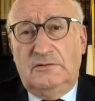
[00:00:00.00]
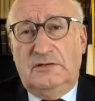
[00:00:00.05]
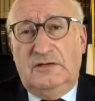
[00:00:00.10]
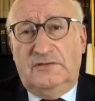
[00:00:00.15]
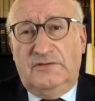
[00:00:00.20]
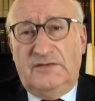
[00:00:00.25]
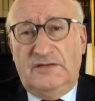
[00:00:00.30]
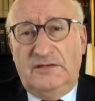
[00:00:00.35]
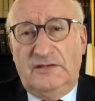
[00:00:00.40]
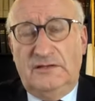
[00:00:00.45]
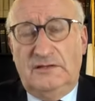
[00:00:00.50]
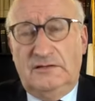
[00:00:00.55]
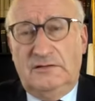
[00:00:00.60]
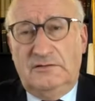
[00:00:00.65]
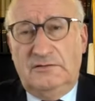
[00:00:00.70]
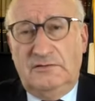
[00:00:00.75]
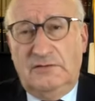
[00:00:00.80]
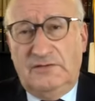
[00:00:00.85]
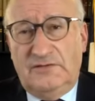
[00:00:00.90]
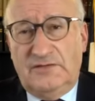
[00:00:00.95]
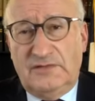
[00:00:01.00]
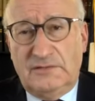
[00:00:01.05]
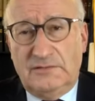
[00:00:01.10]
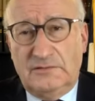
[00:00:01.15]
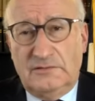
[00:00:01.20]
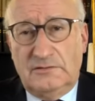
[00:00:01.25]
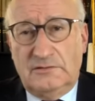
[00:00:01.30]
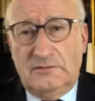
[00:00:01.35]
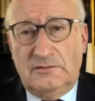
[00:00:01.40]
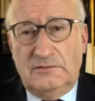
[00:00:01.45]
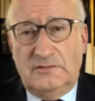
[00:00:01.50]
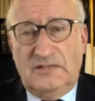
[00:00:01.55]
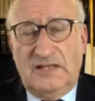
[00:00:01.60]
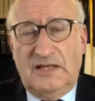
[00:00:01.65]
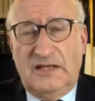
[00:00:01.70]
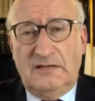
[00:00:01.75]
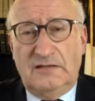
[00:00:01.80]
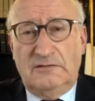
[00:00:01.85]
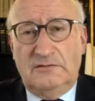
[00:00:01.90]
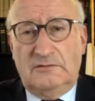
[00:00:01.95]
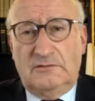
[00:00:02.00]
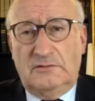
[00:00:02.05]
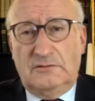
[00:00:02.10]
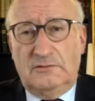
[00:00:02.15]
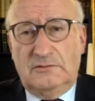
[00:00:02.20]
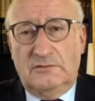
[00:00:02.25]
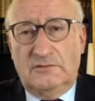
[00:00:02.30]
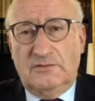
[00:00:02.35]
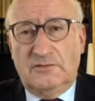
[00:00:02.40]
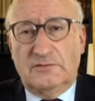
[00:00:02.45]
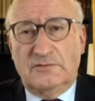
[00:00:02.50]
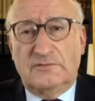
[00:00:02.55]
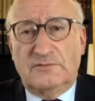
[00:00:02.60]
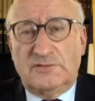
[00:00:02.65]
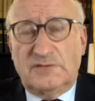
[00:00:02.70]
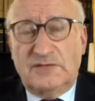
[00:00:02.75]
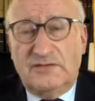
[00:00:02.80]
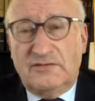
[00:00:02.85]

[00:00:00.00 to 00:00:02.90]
you have seen a sort of